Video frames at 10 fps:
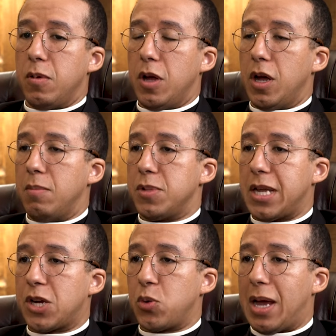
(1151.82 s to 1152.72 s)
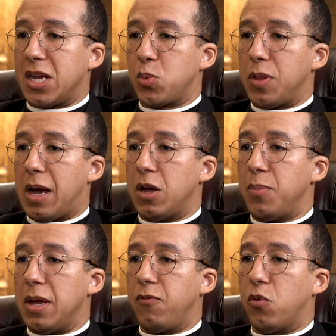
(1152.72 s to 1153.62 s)
um, sexual acts without it
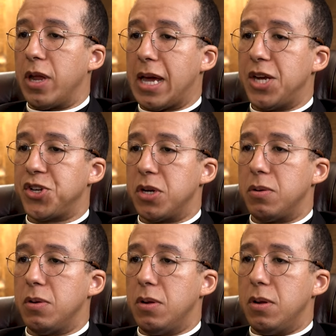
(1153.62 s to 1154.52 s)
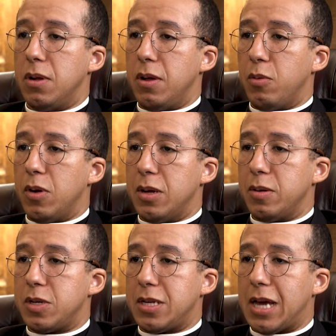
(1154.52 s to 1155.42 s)
being fornication
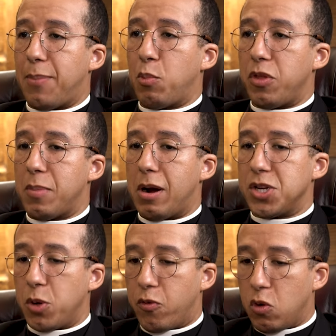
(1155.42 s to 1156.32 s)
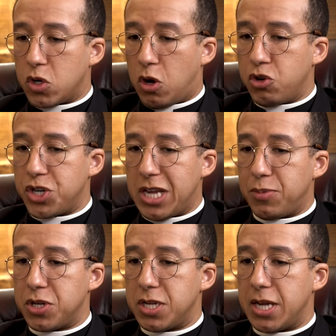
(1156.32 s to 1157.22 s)
to happen within marriage. So, of course,
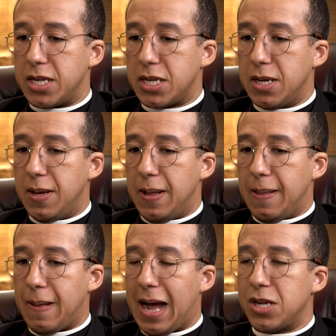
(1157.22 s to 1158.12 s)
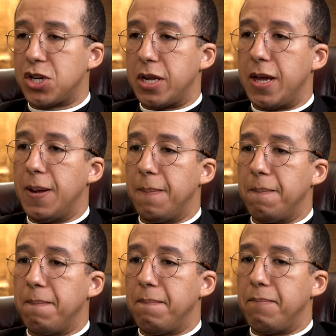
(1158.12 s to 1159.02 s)
contraception says actually,
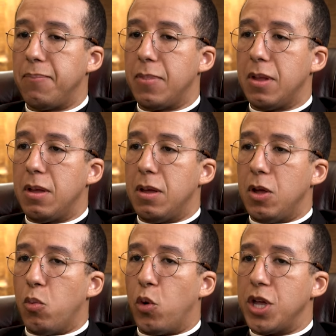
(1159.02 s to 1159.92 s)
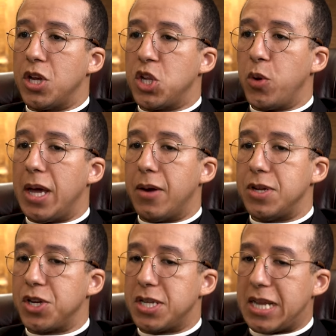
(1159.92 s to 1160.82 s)
what you can do here is
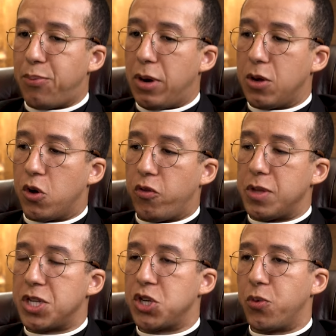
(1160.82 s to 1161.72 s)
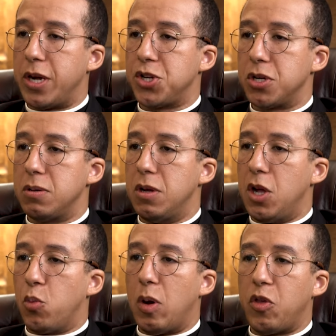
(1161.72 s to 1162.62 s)
you can separate God from the situation,
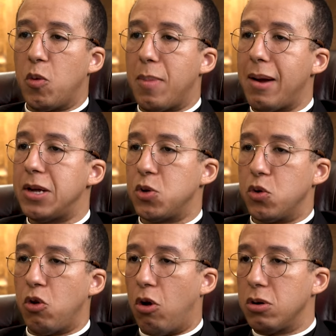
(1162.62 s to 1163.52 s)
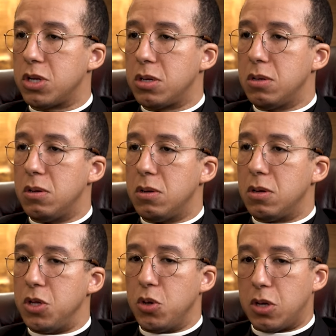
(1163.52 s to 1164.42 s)
whether you're married or not,
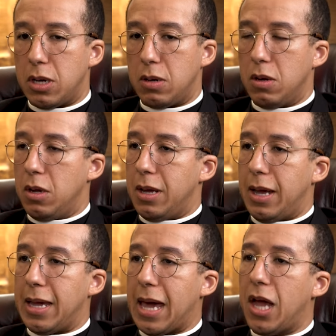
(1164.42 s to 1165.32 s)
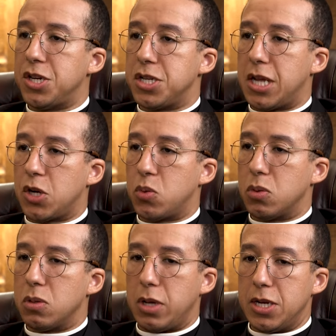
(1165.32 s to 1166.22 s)
you can engage in
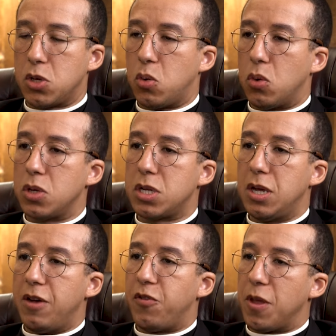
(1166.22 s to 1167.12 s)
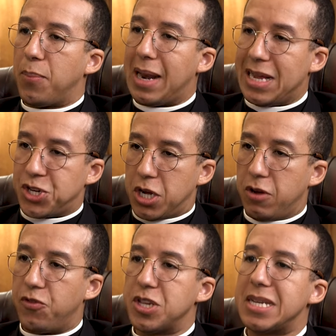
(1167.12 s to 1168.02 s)
sexual intercourse for the pleasure,
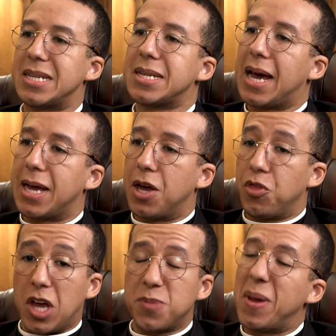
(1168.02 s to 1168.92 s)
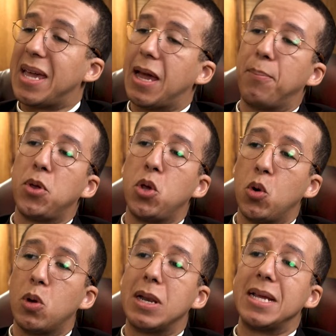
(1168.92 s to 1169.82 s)
for the desire, thus making it
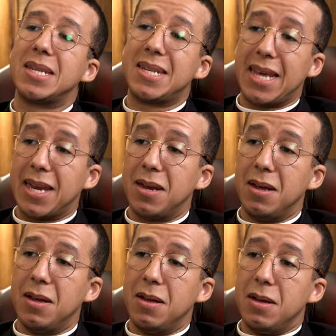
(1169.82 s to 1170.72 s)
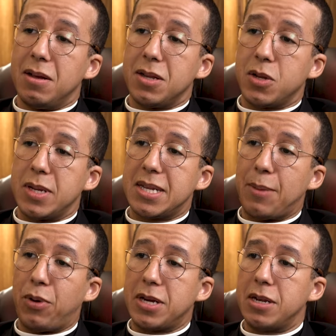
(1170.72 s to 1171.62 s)
purely sin. So it's ah.
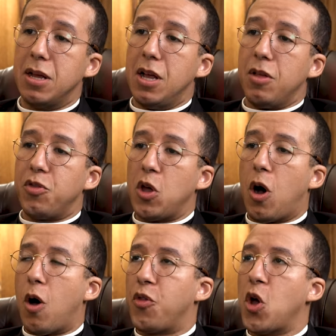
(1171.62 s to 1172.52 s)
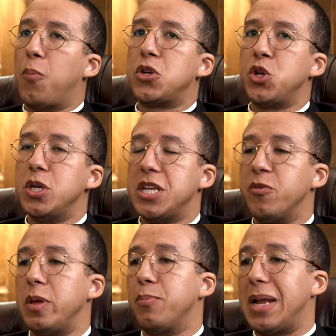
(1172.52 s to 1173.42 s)
separating the, the opportunity of
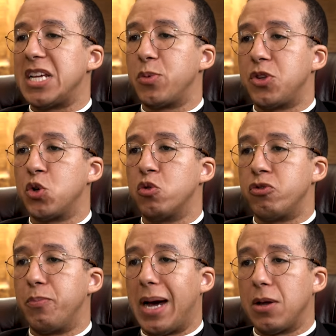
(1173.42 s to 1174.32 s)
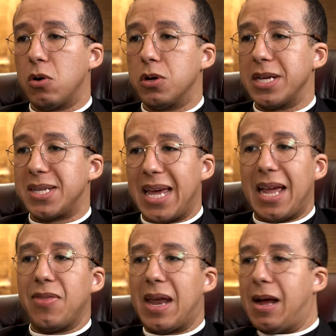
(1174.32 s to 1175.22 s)
being blessed with children by God. It's
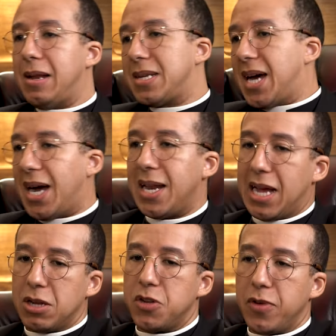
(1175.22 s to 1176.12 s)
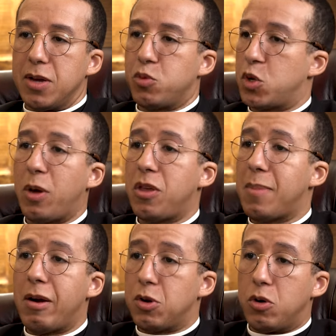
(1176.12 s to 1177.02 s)
taking that entirely out of it. So whether you're
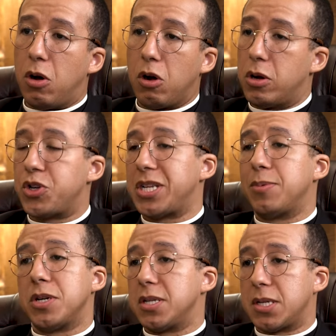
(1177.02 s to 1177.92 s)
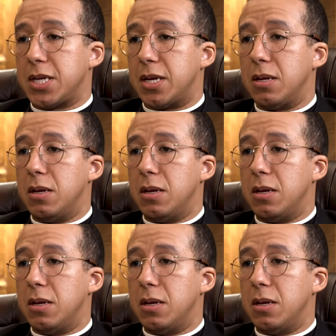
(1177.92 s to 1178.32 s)
married or not, contraception is a sin.